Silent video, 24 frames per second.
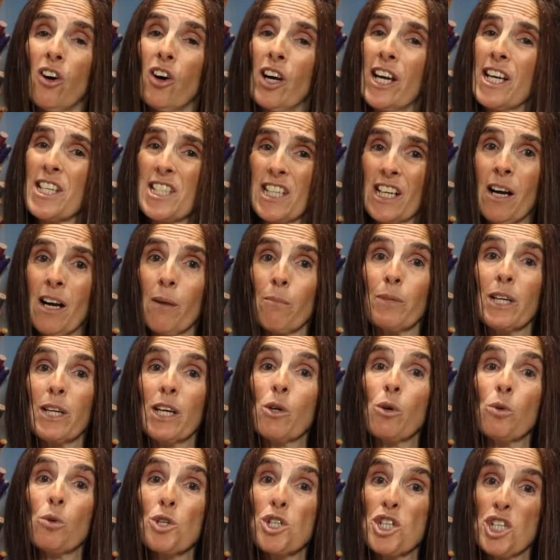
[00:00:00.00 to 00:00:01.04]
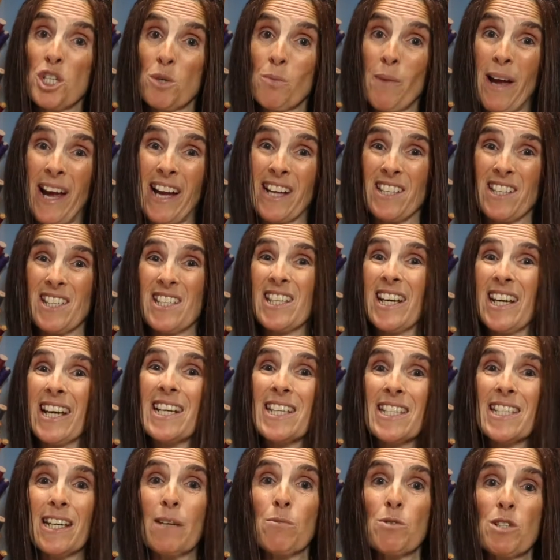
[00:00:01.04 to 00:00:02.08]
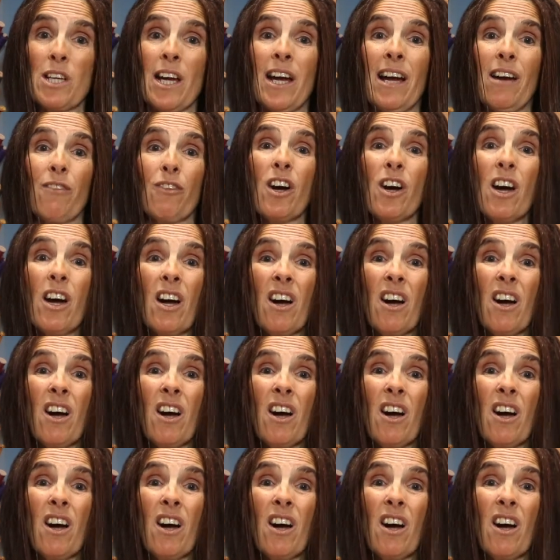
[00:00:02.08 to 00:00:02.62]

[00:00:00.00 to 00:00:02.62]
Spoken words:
is a company called Schmetz. They seem to have